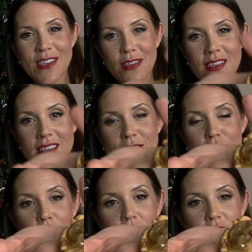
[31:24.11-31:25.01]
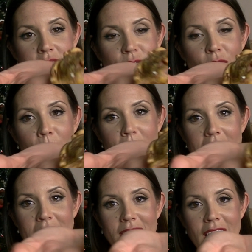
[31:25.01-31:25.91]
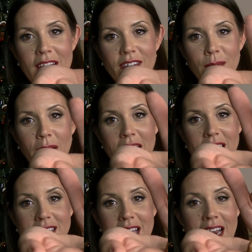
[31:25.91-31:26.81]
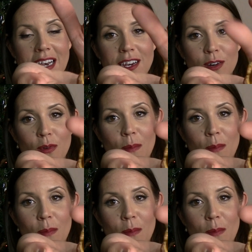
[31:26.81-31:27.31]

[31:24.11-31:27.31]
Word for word: So this is not just from being in the oven, but it's a little